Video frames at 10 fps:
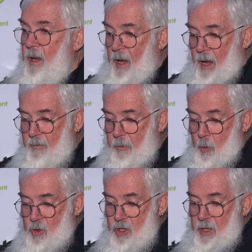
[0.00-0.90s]

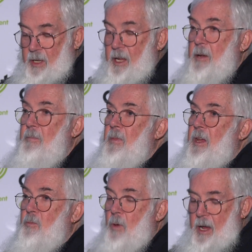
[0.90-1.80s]
Unfortunately,
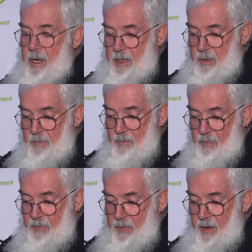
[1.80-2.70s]
it rained.
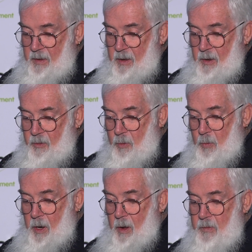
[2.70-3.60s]
Through
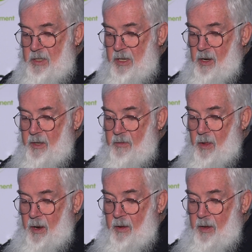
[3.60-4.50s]
an oversight in
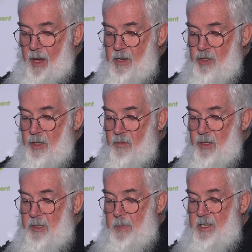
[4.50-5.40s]
the location of the
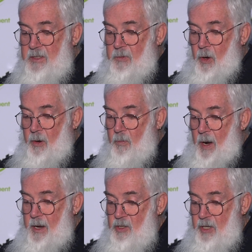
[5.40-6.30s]
specified
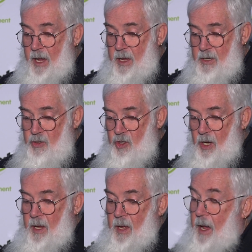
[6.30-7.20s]
rain gauge
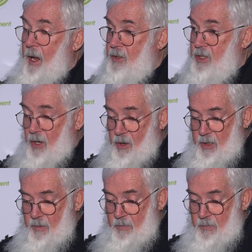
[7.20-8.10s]
outside
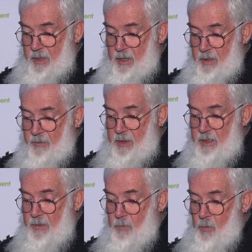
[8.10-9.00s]
the
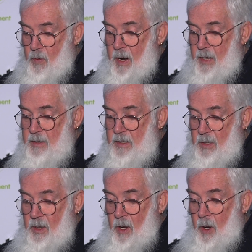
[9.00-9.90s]
festival grounds,
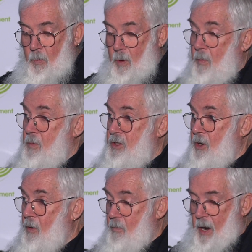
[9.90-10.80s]
where it was
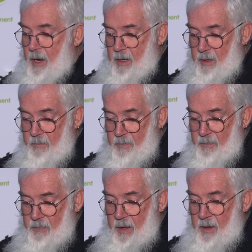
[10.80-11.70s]
not raining,
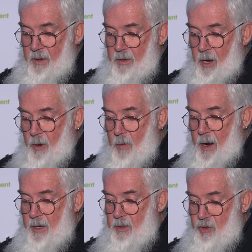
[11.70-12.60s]
no
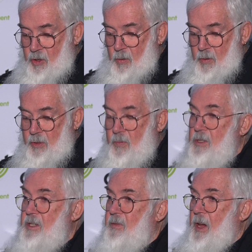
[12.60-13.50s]
rain insurance
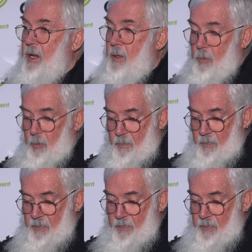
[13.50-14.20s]
was available.